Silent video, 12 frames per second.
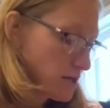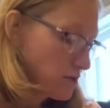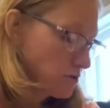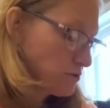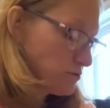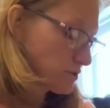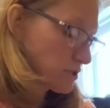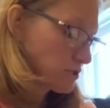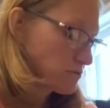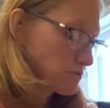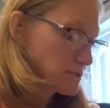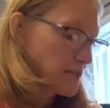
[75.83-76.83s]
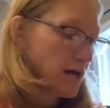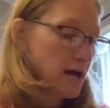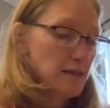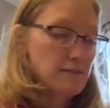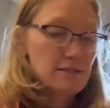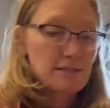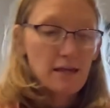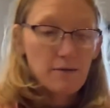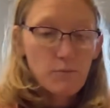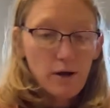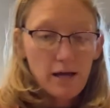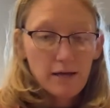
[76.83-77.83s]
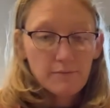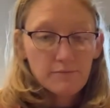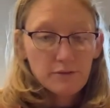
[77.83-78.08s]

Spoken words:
You can use that the same way.